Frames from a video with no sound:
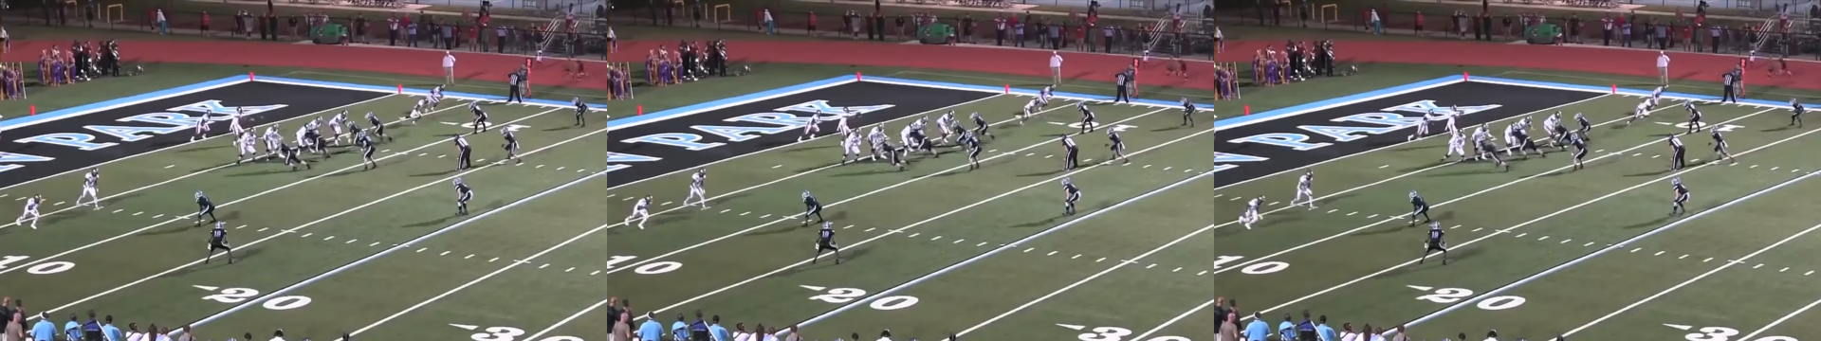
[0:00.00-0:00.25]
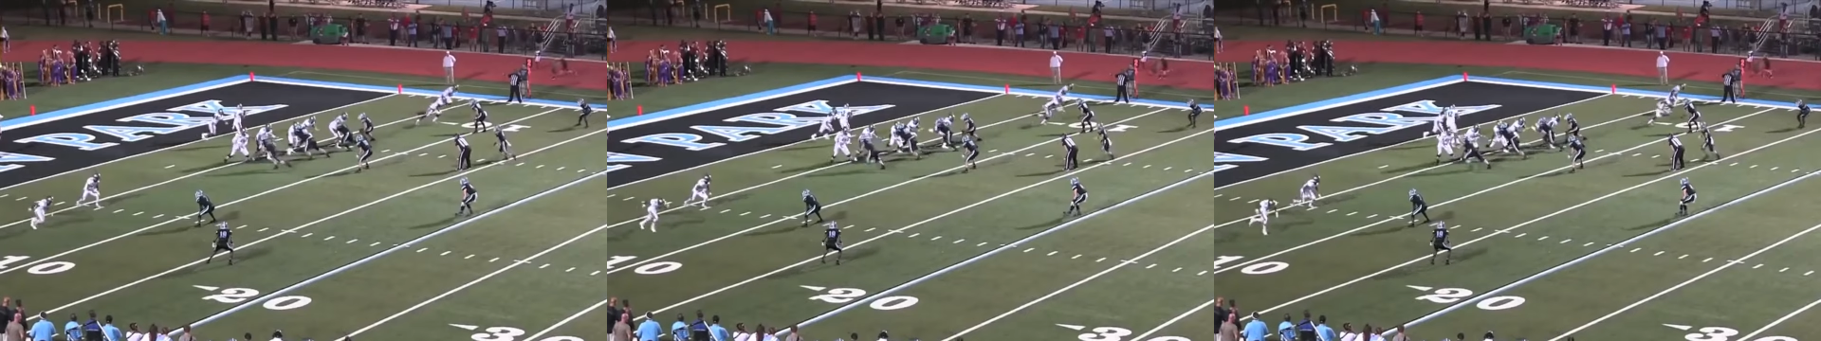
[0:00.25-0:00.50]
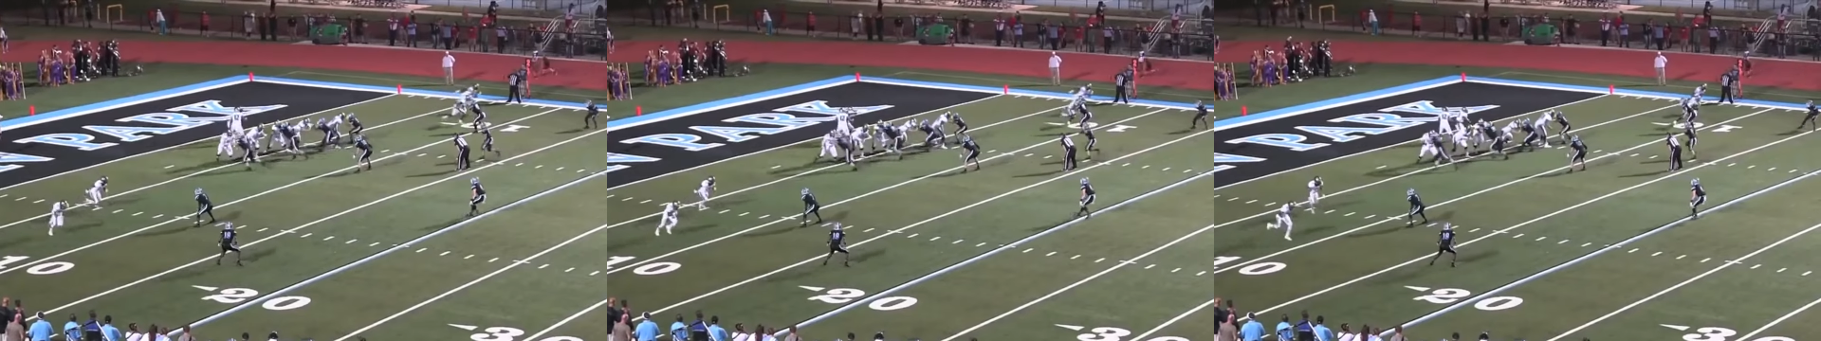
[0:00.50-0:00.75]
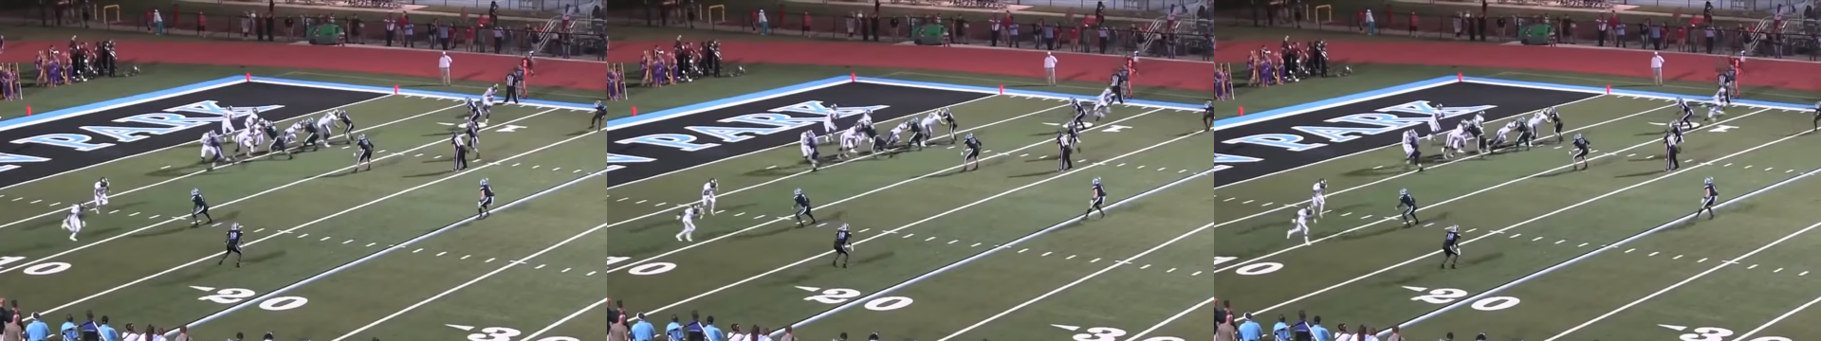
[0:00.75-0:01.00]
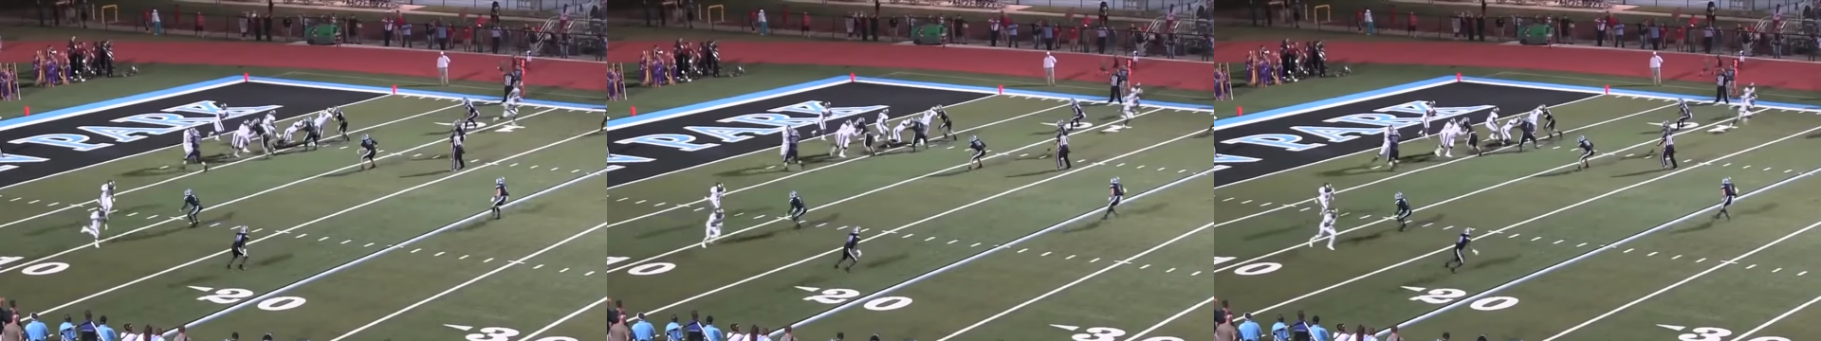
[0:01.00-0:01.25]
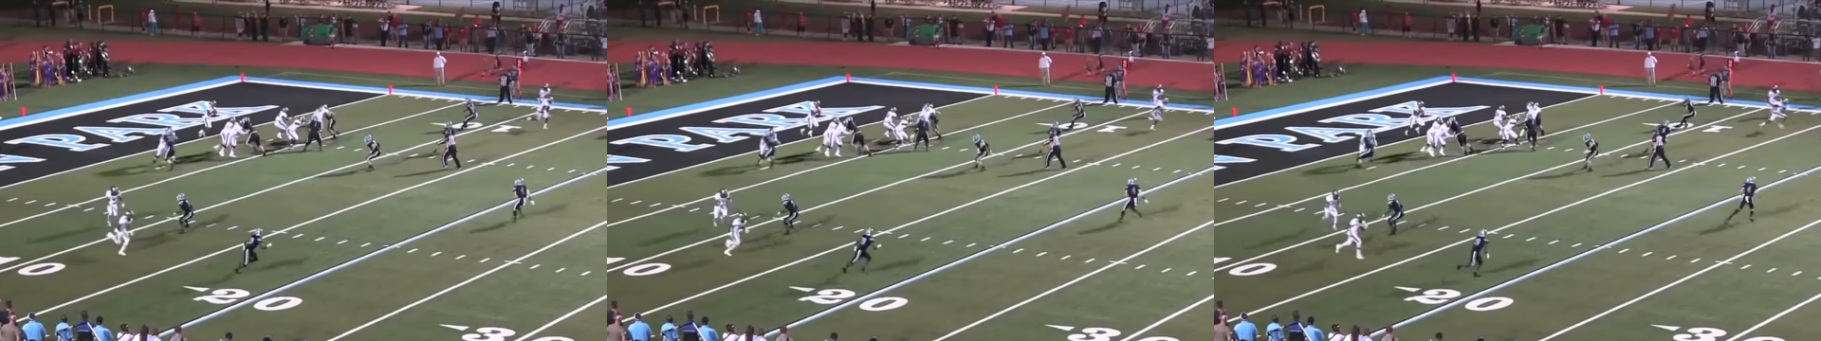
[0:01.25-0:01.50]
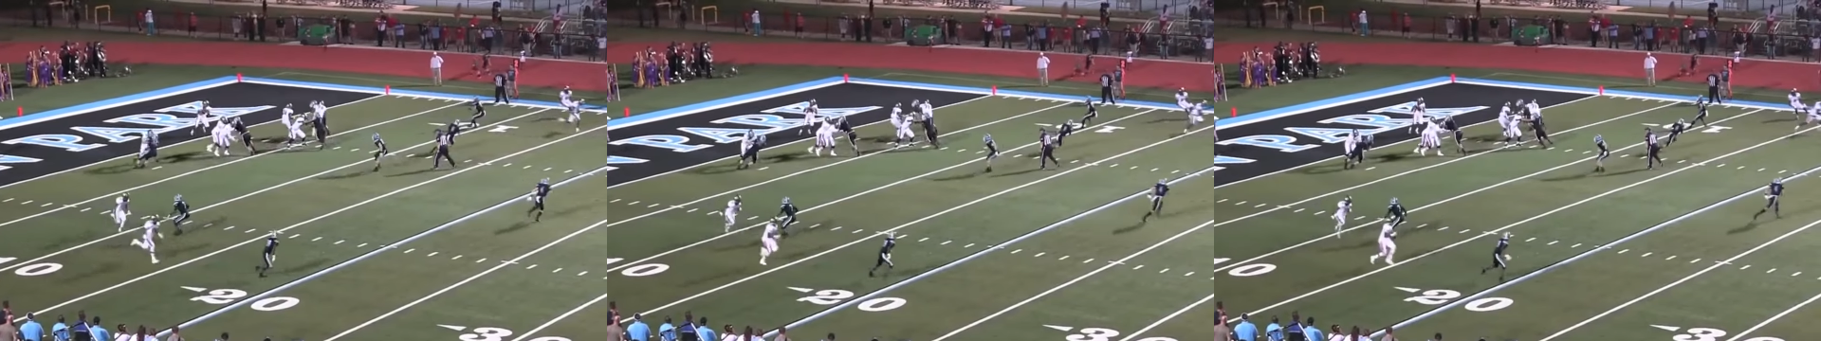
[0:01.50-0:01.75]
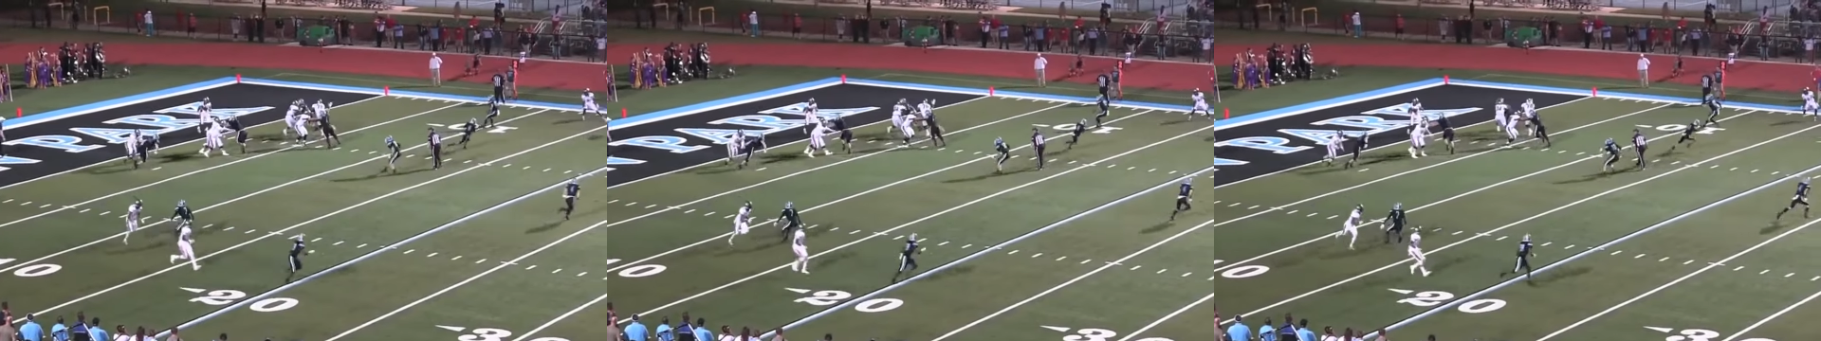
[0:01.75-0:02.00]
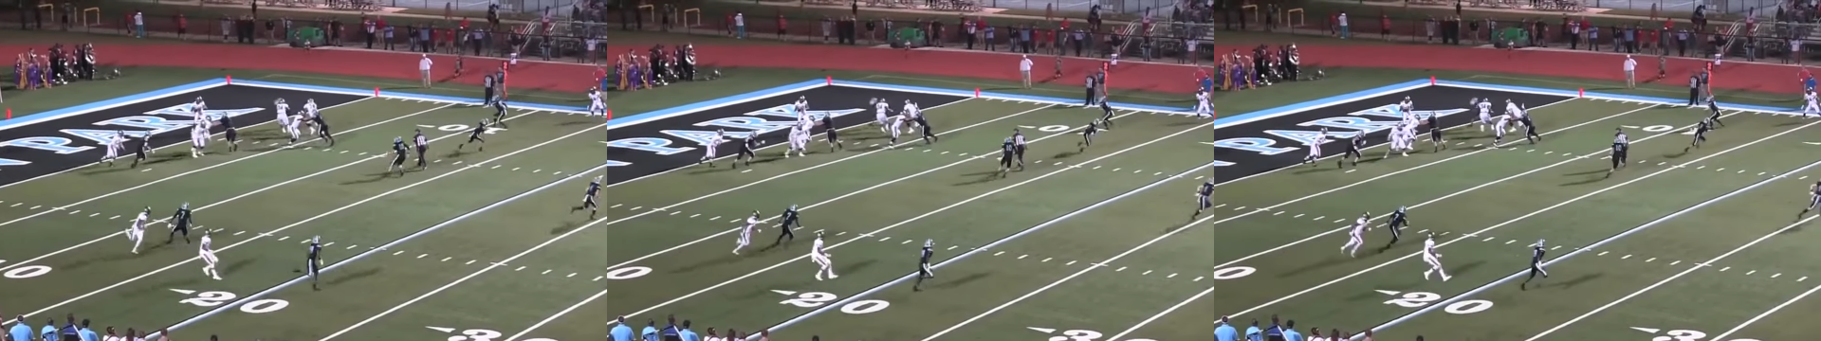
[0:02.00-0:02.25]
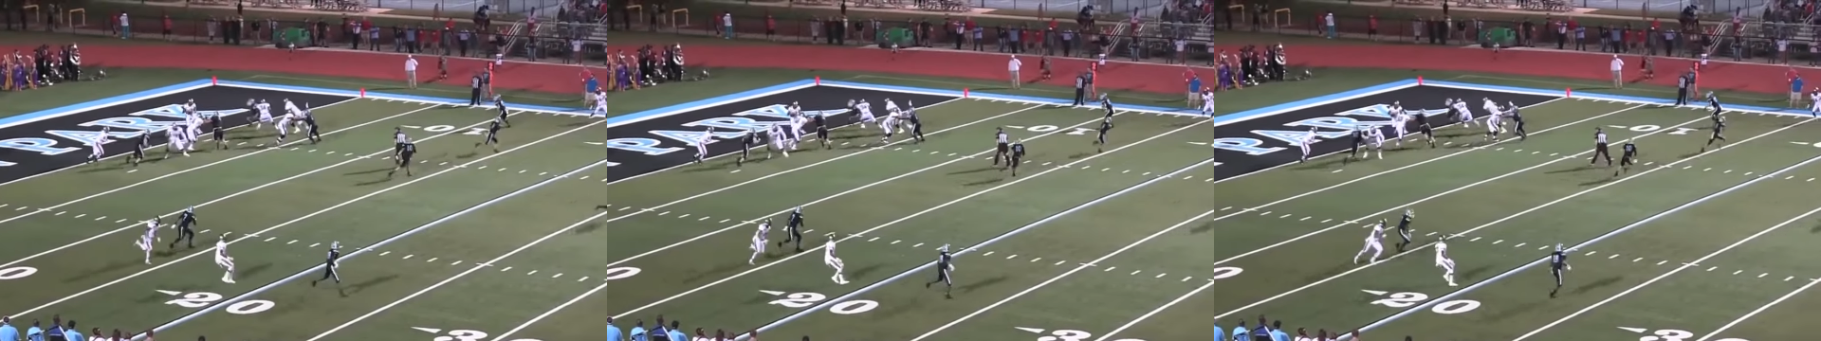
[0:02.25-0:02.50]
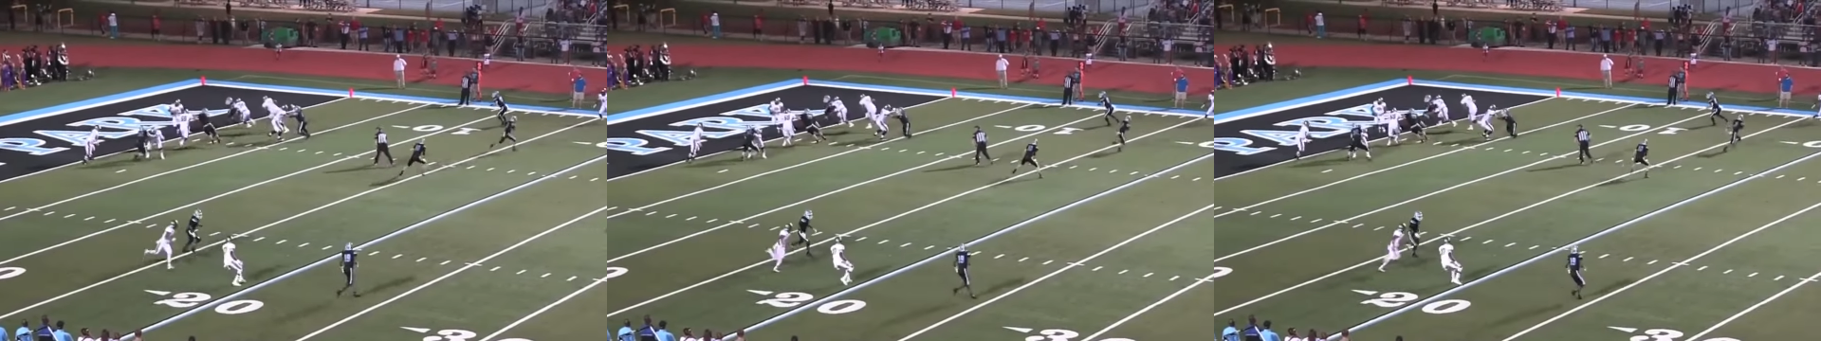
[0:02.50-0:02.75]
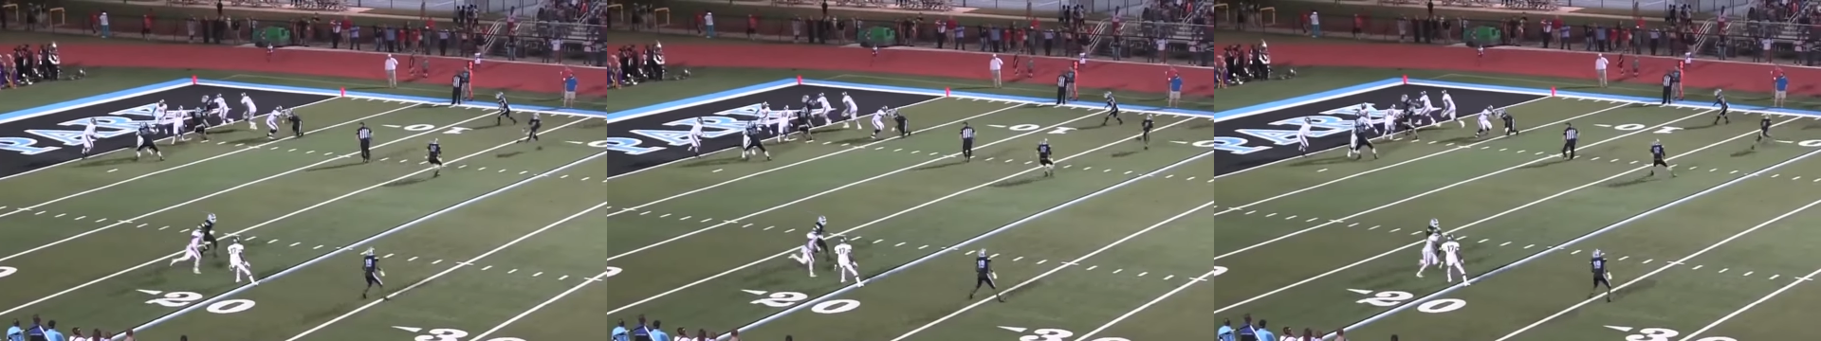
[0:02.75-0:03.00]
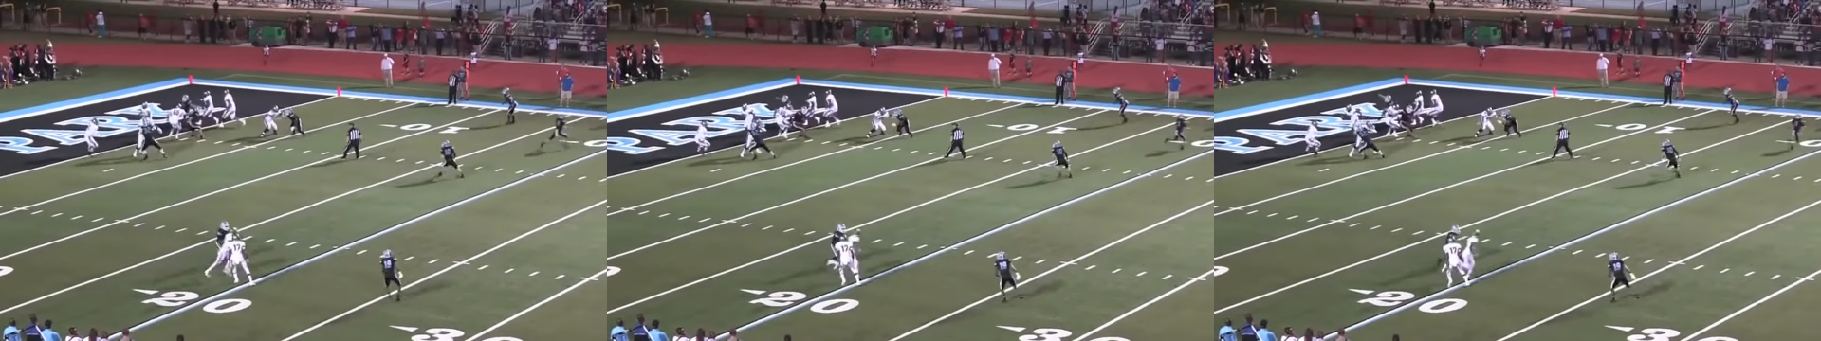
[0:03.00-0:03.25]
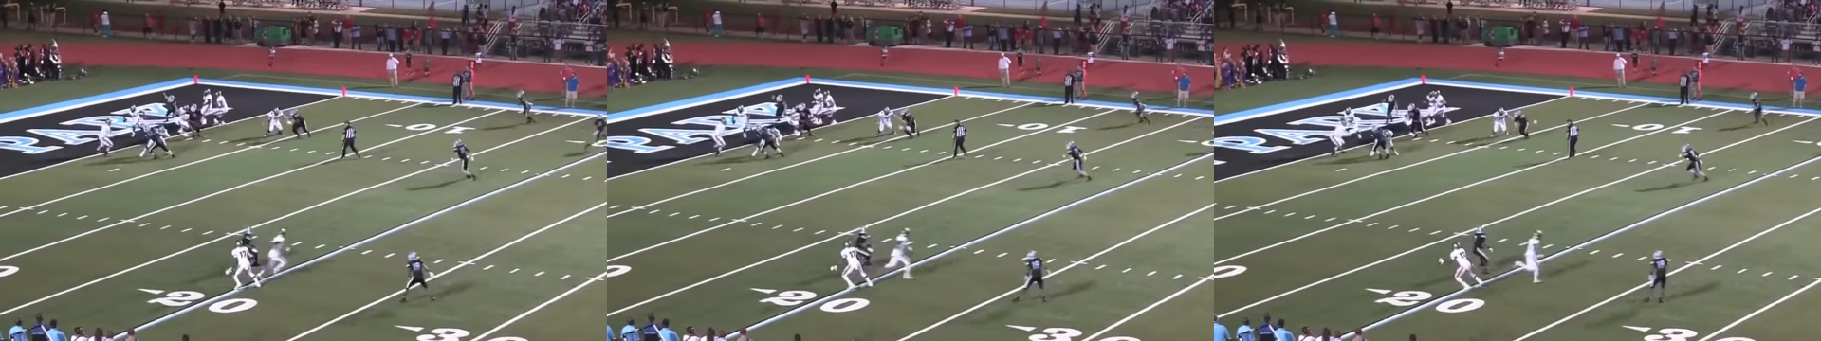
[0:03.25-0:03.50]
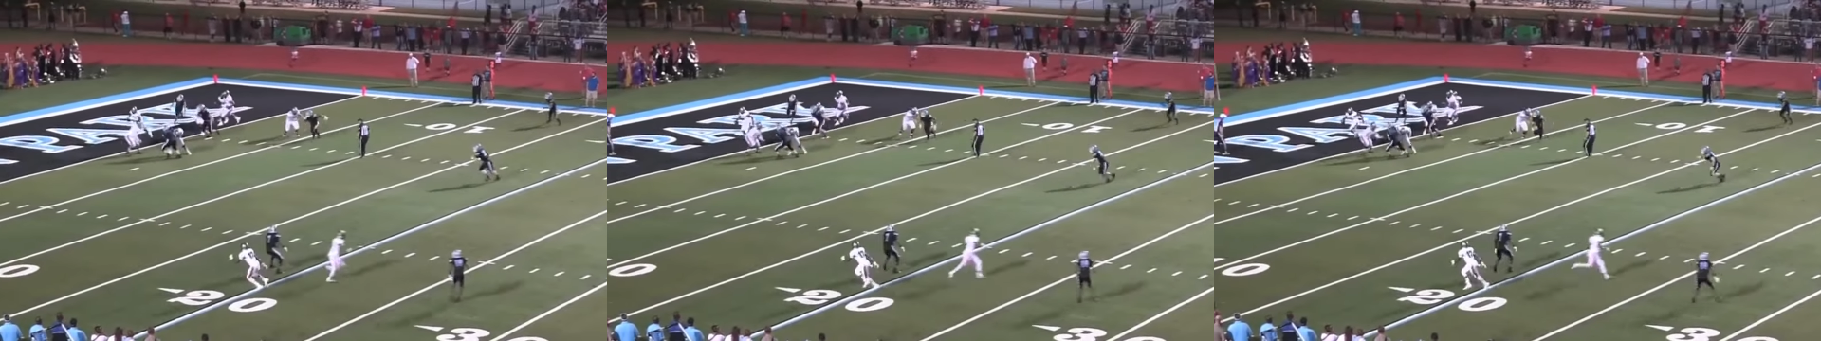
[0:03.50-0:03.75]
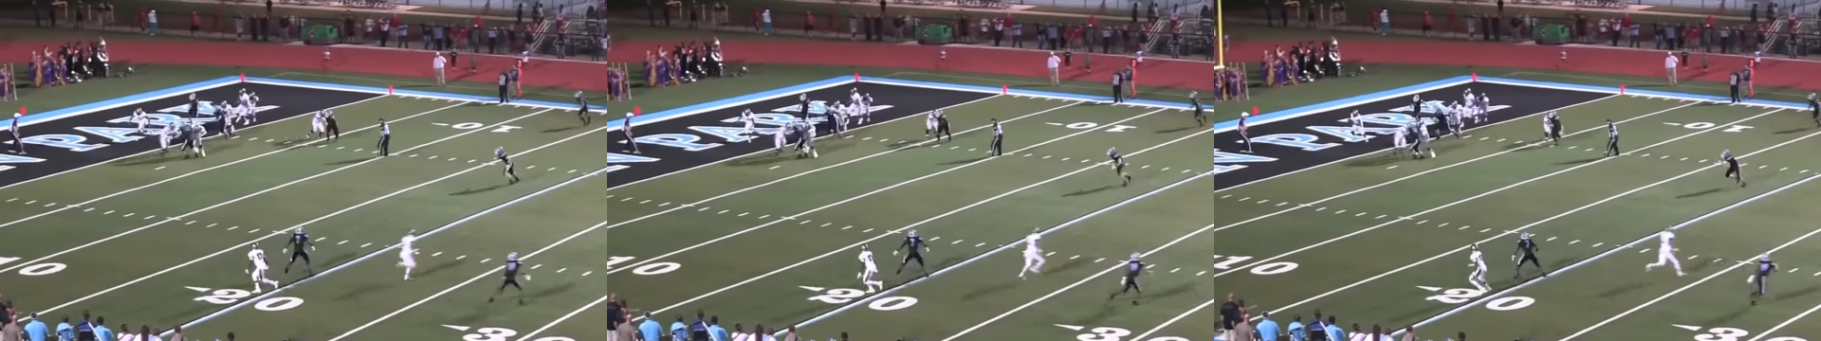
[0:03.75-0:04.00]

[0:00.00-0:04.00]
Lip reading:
Nobody's mouth can be seen.